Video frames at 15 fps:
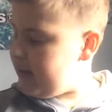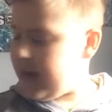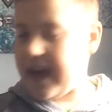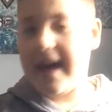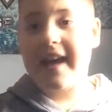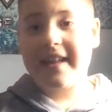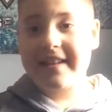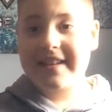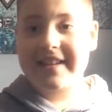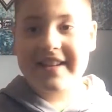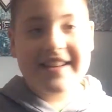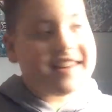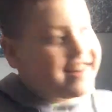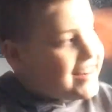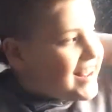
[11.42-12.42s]
And
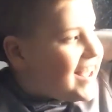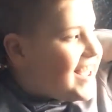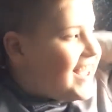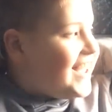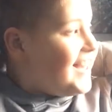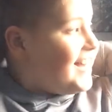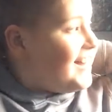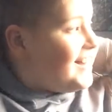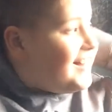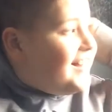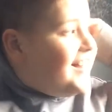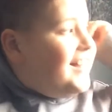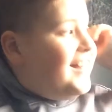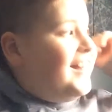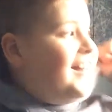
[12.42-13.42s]
today,
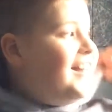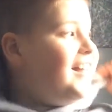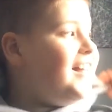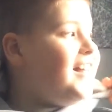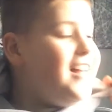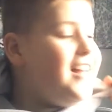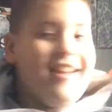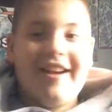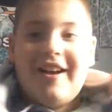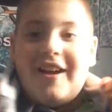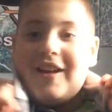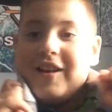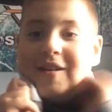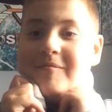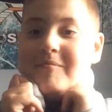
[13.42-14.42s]

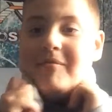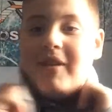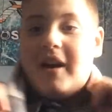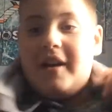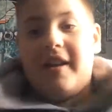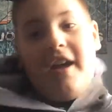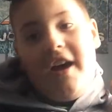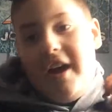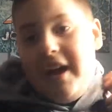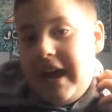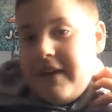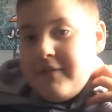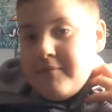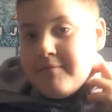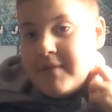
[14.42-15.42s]
I'm gonna, I, I
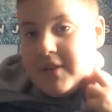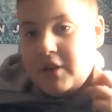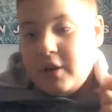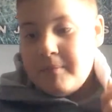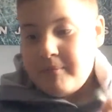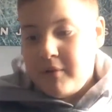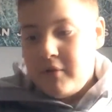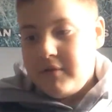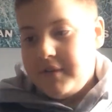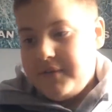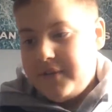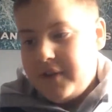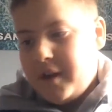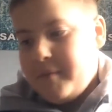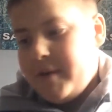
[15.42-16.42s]
haven't been
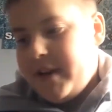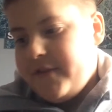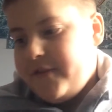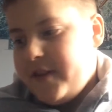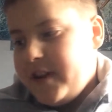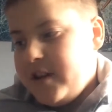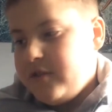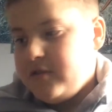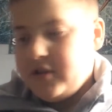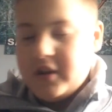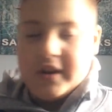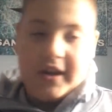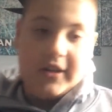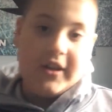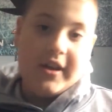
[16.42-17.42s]
uploading very many videos
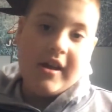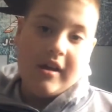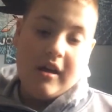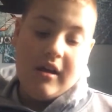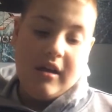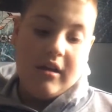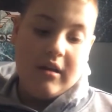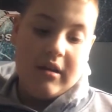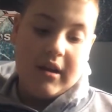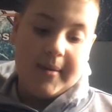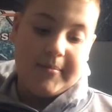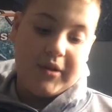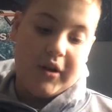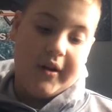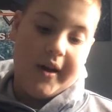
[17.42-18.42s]
lately.
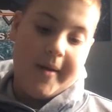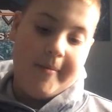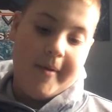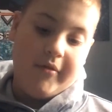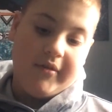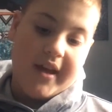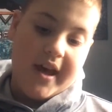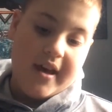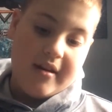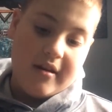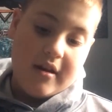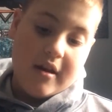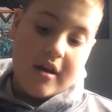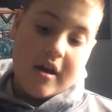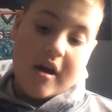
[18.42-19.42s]
I'm sorry about that.
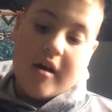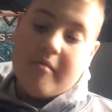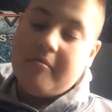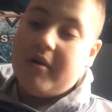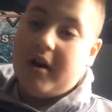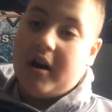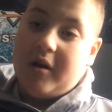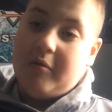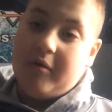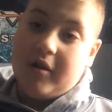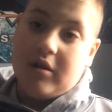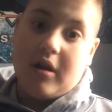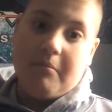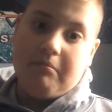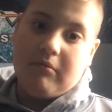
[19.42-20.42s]
But I
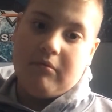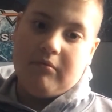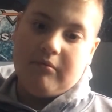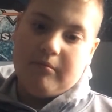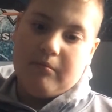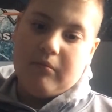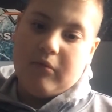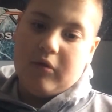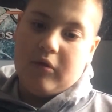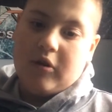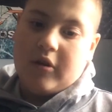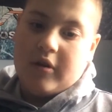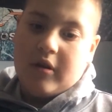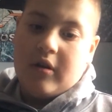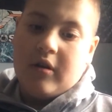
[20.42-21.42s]
will up
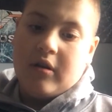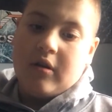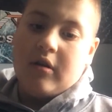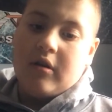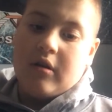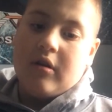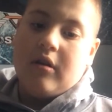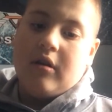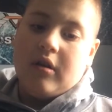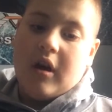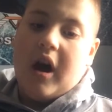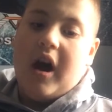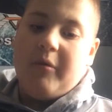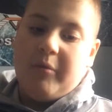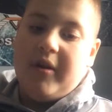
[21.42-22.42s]
more,
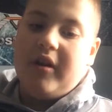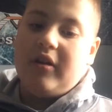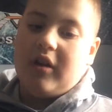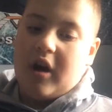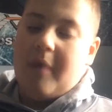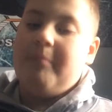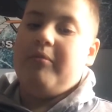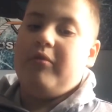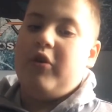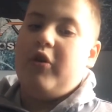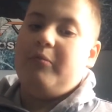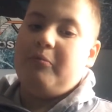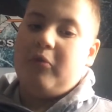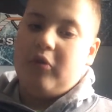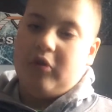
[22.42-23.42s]
I will
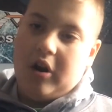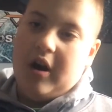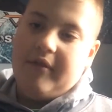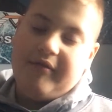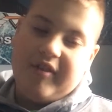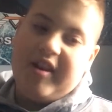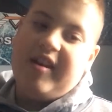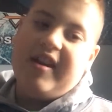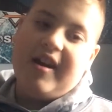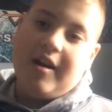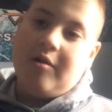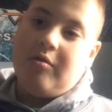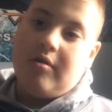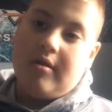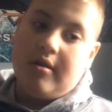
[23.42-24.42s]
upload more often now.